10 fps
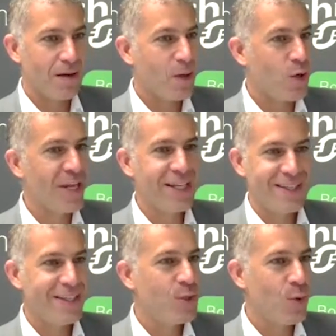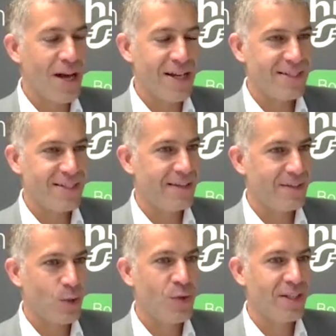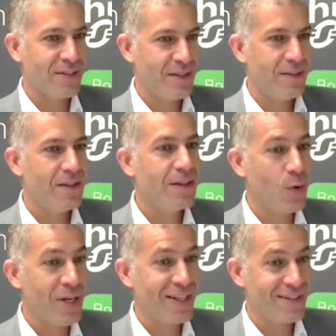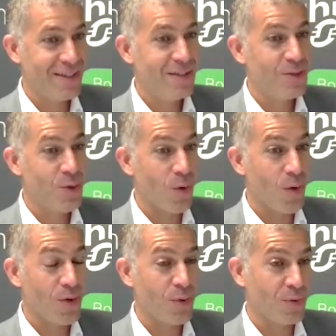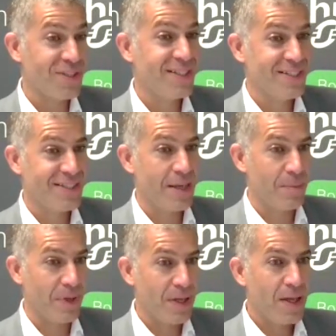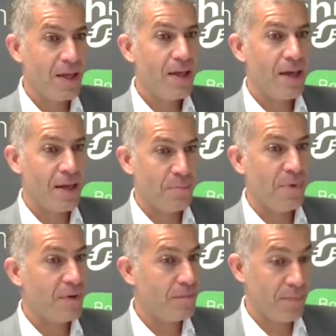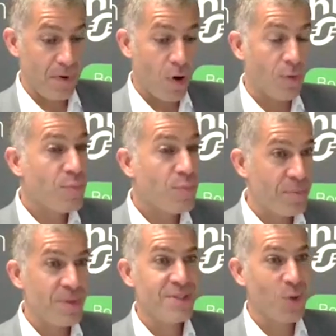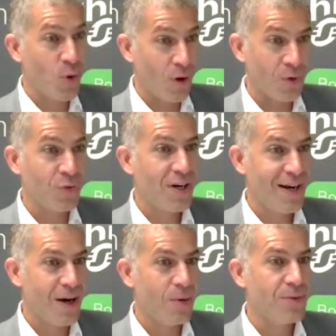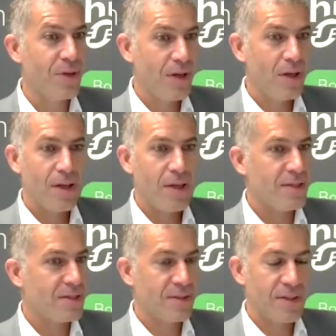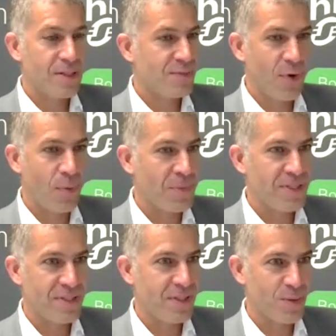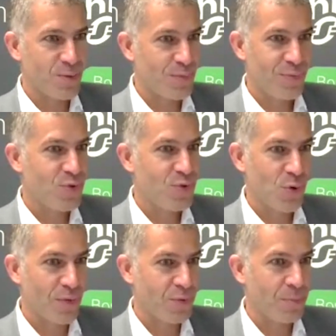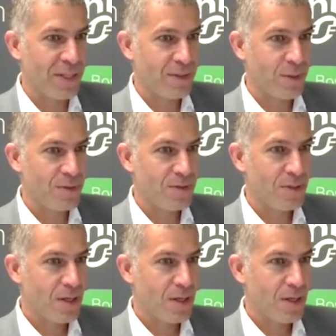connecting your asset, connected your system, and on premise or on cloud is for me the future of the maintenance,